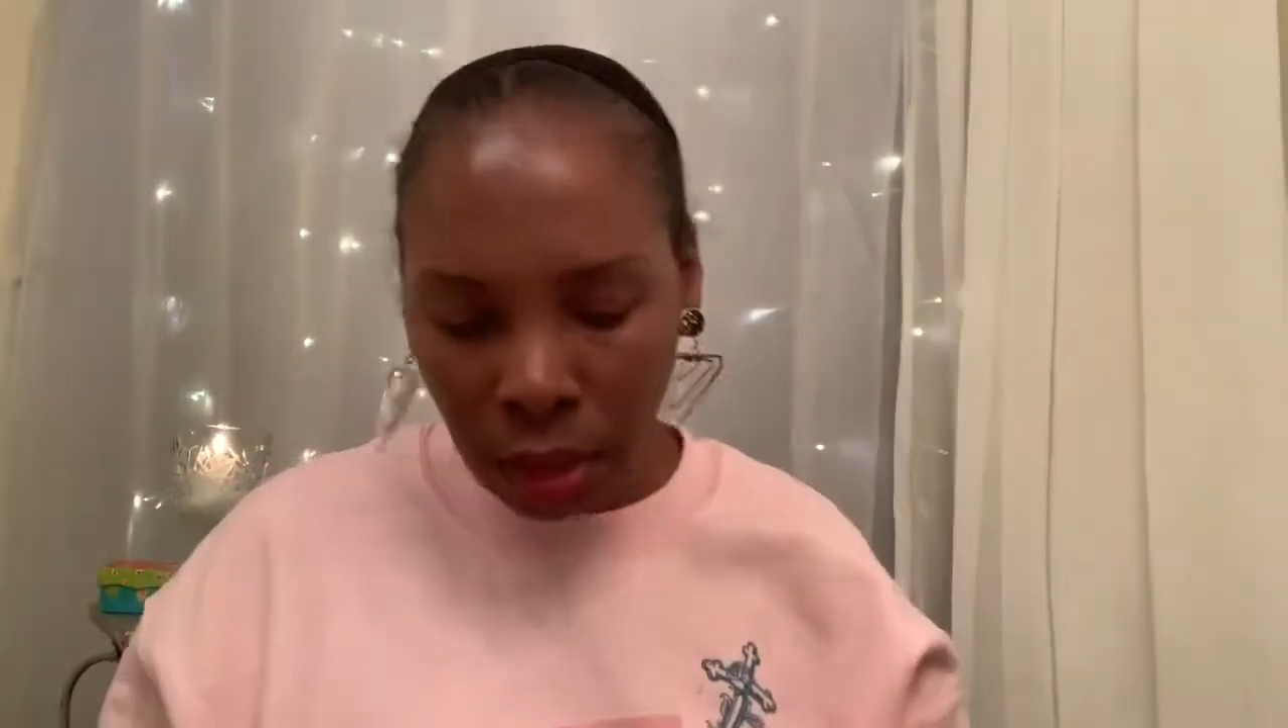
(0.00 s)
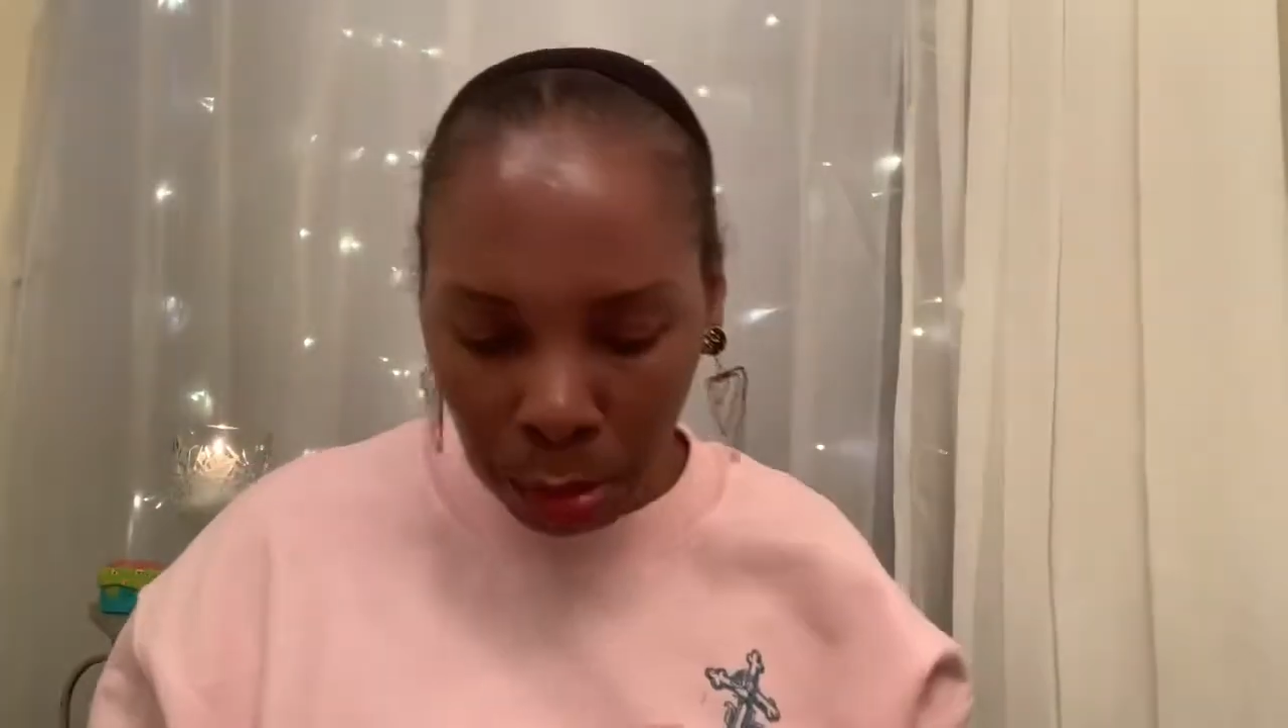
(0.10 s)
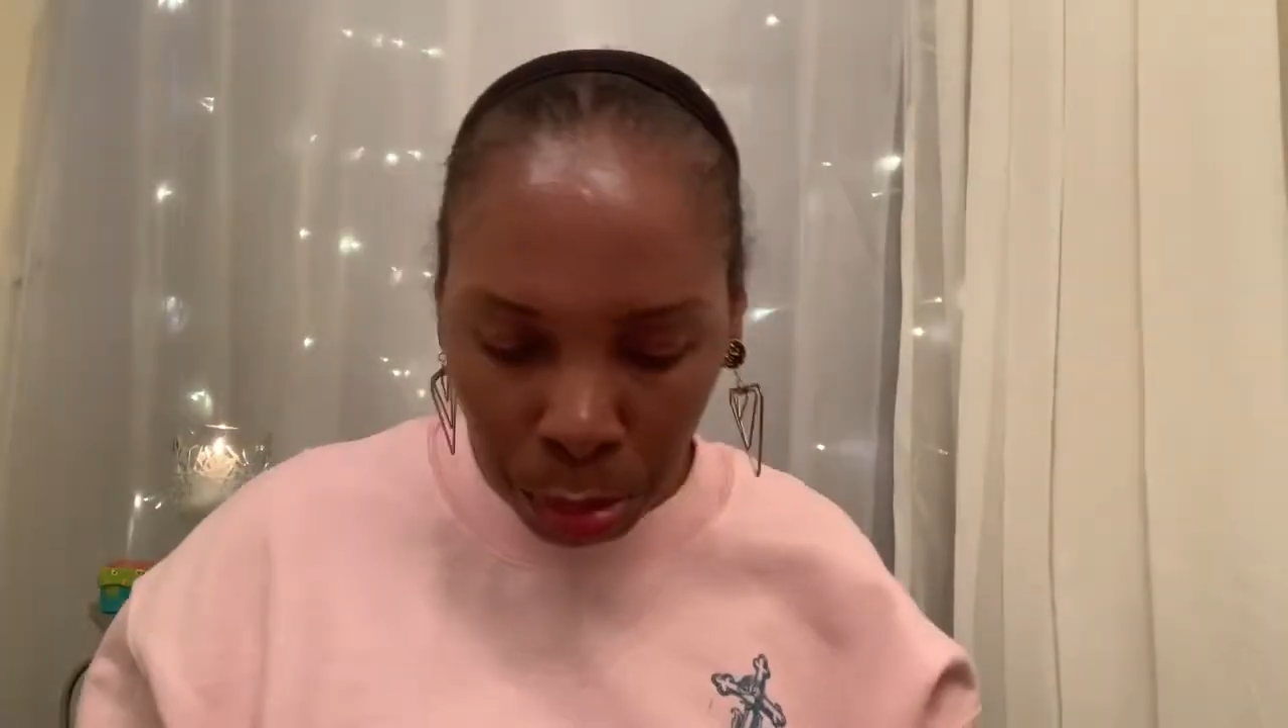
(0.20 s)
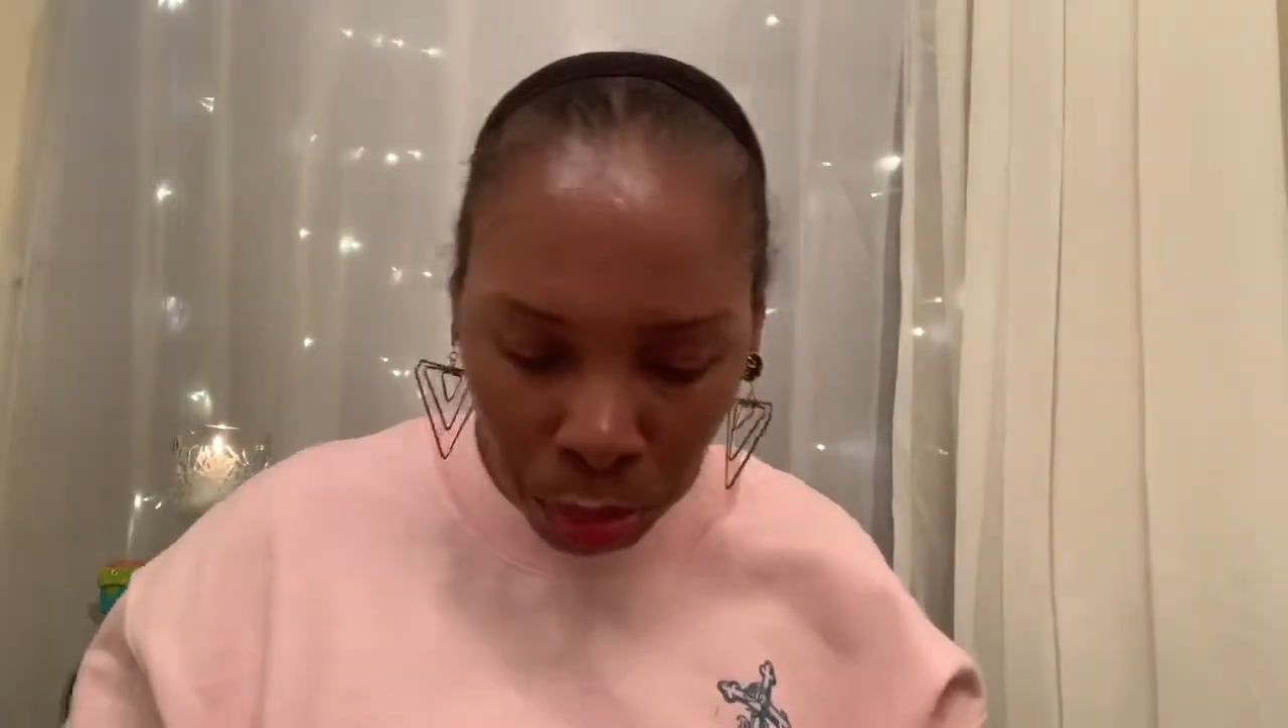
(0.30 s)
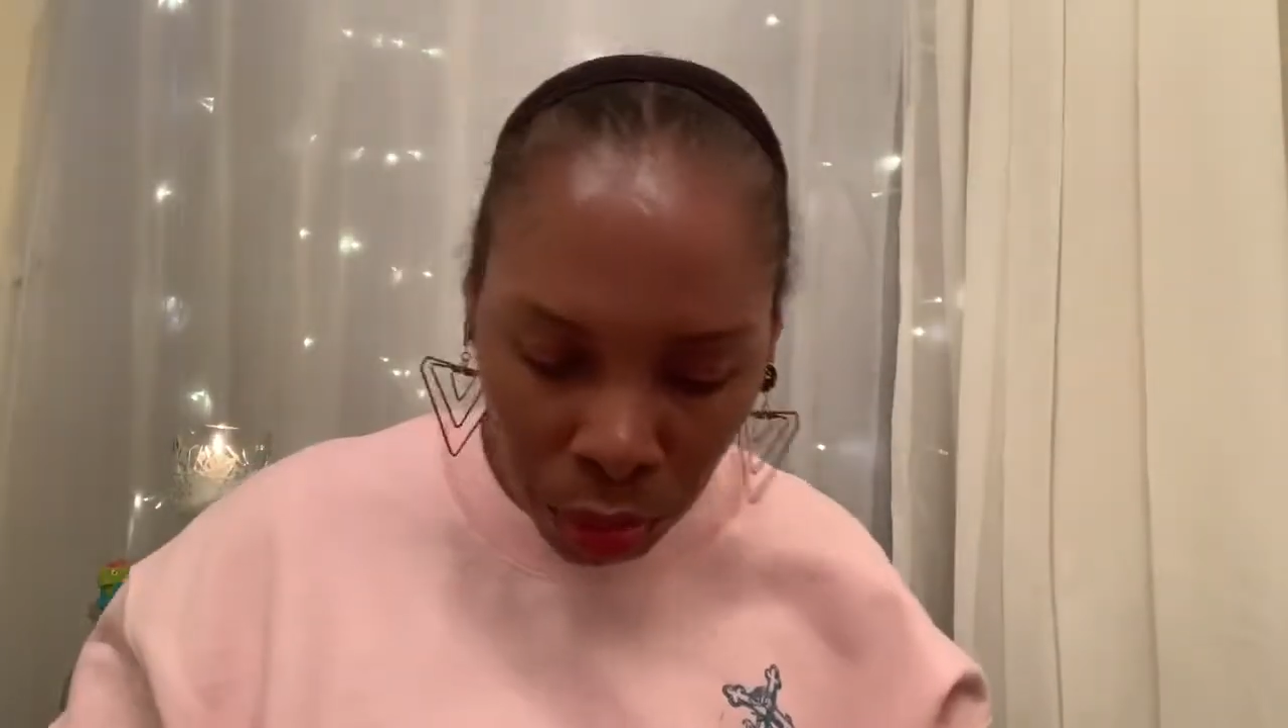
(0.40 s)

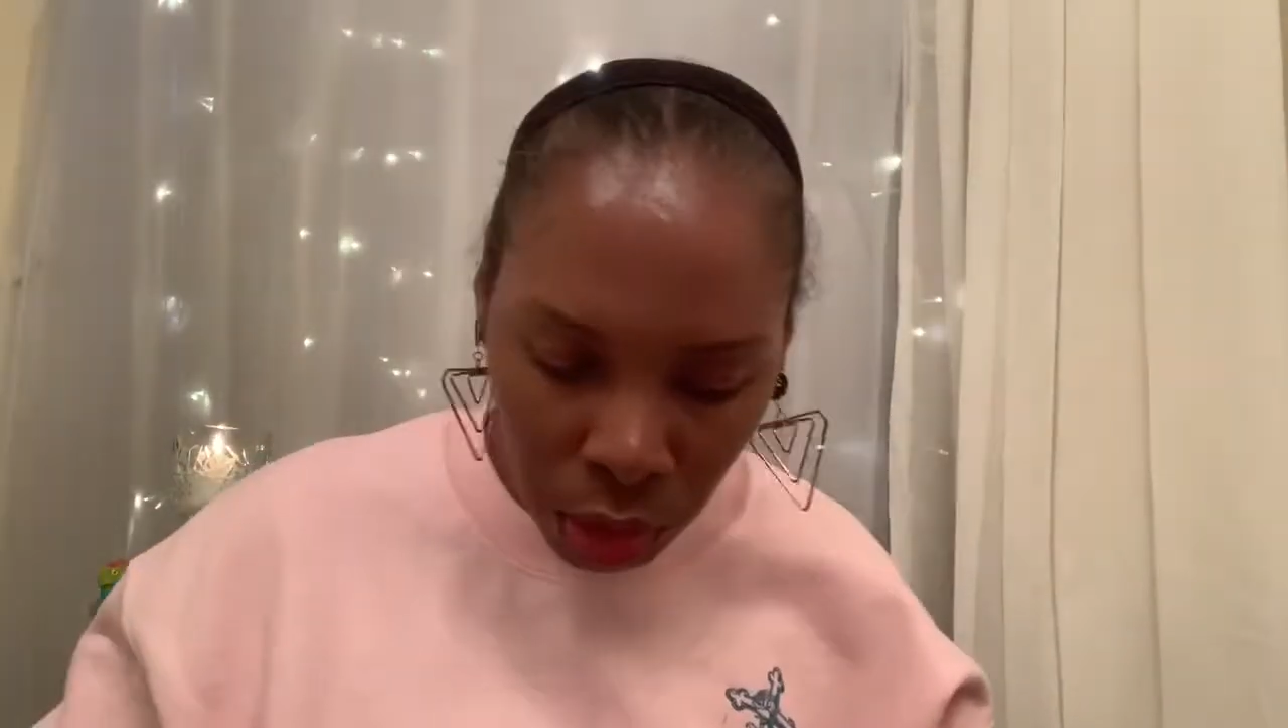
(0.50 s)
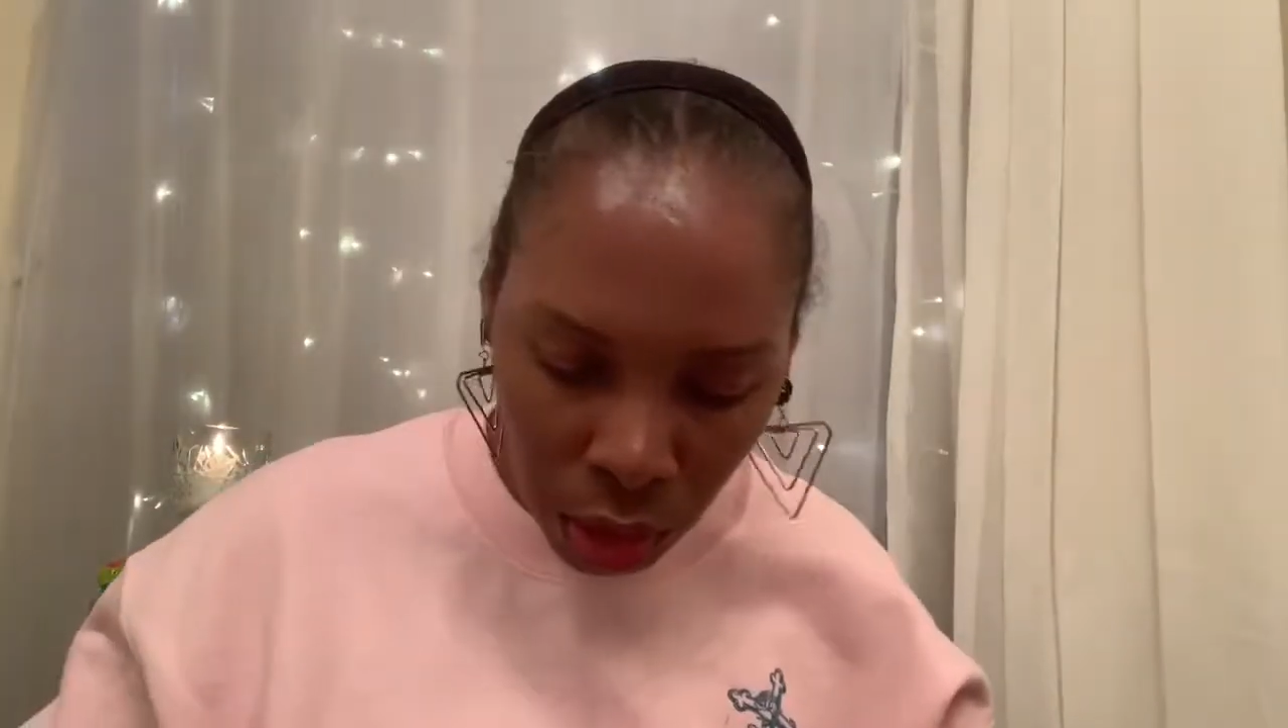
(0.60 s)
some pretty